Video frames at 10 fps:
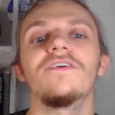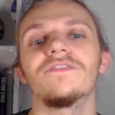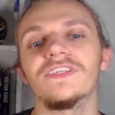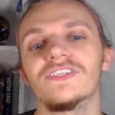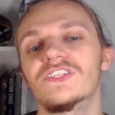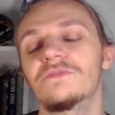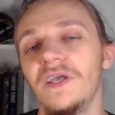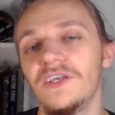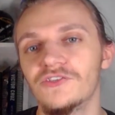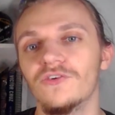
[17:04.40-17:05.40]
for this
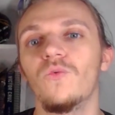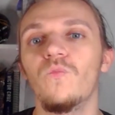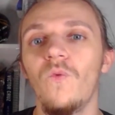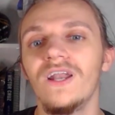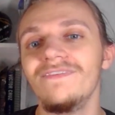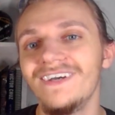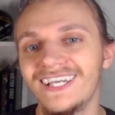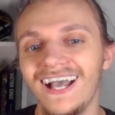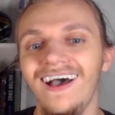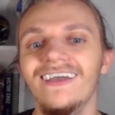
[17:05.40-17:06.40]
special
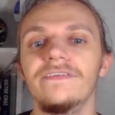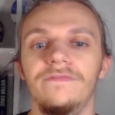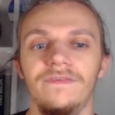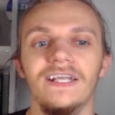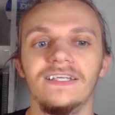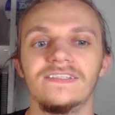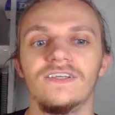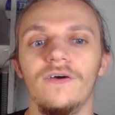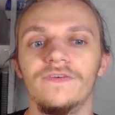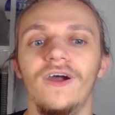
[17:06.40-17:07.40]
one-of-a-kind financing
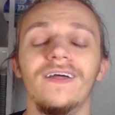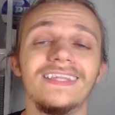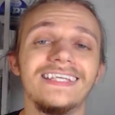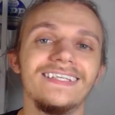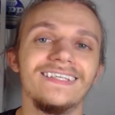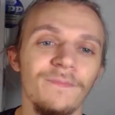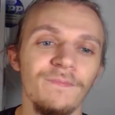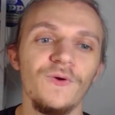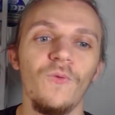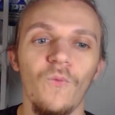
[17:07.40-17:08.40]
offer on the
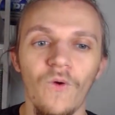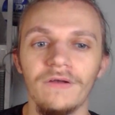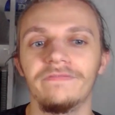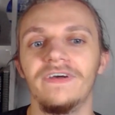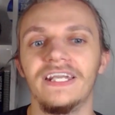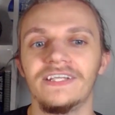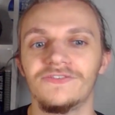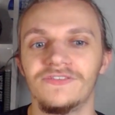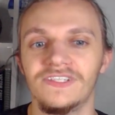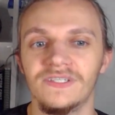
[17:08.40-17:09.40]
number one
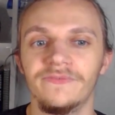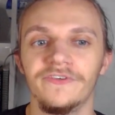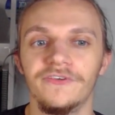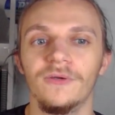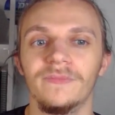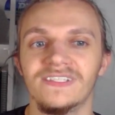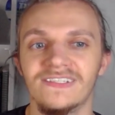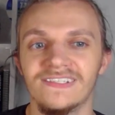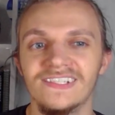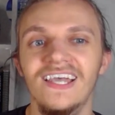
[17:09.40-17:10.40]
financial system for growing
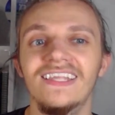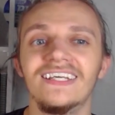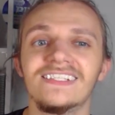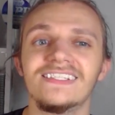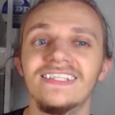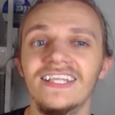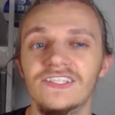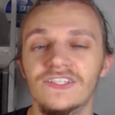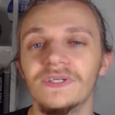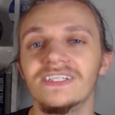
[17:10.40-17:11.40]
businesses. That is
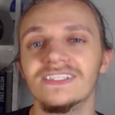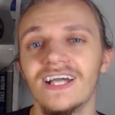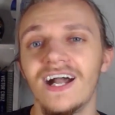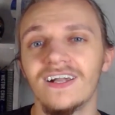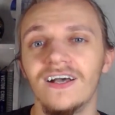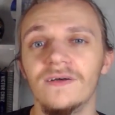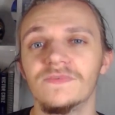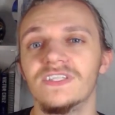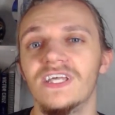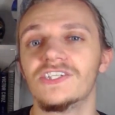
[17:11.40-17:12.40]

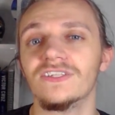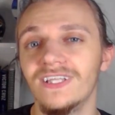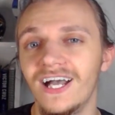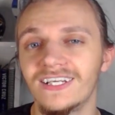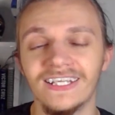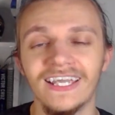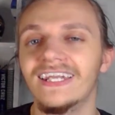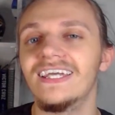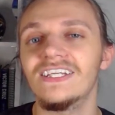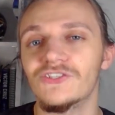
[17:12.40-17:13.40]
netsuite.com/locked.
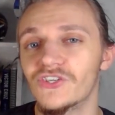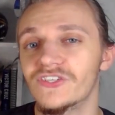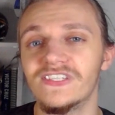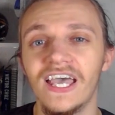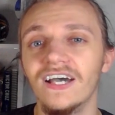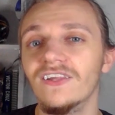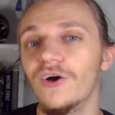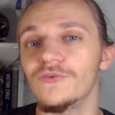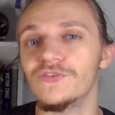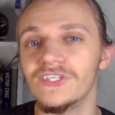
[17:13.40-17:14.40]
Again, just
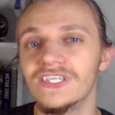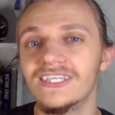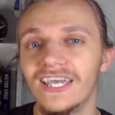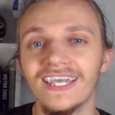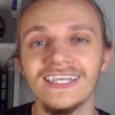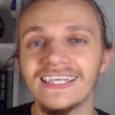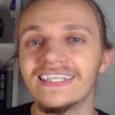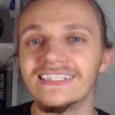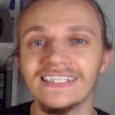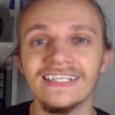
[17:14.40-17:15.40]

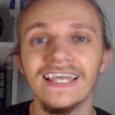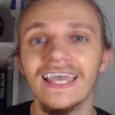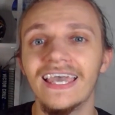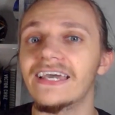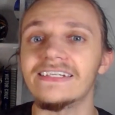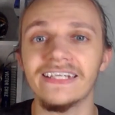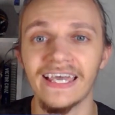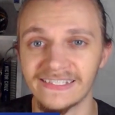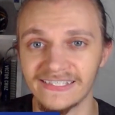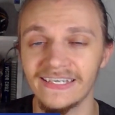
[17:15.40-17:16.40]
L-O-C-K-E-D, and
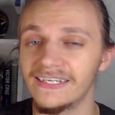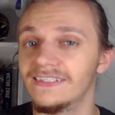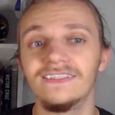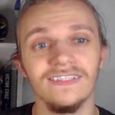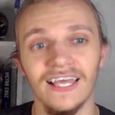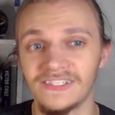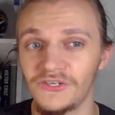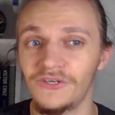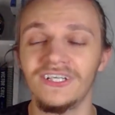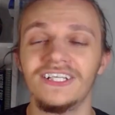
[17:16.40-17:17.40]
that's it. That's
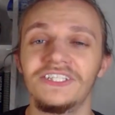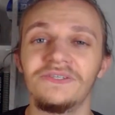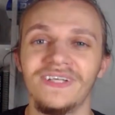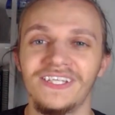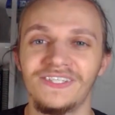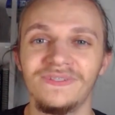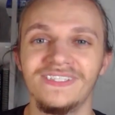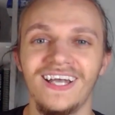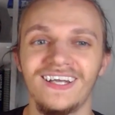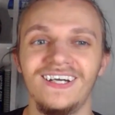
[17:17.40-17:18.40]
all you got to do,
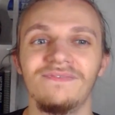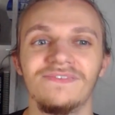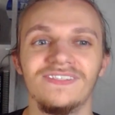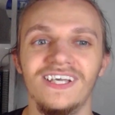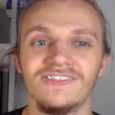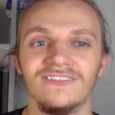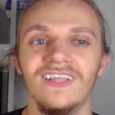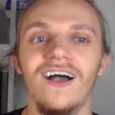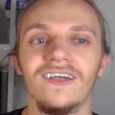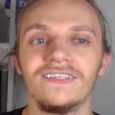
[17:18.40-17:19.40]

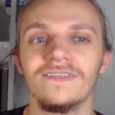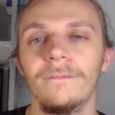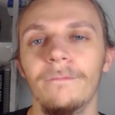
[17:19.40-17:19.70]
netsuite.com/locked.